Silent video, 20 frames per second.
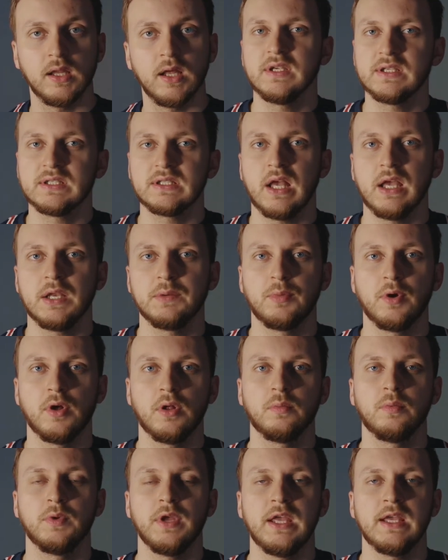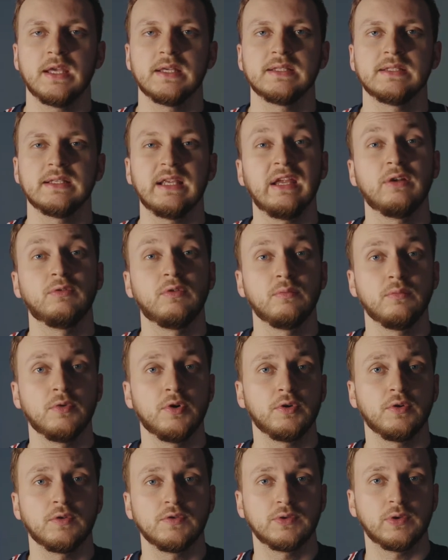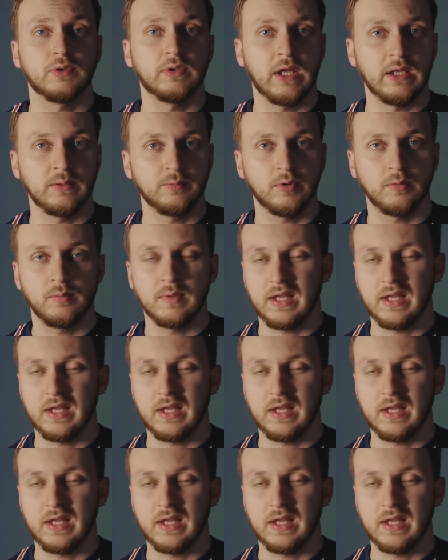This light bulb is a remote control light bulb,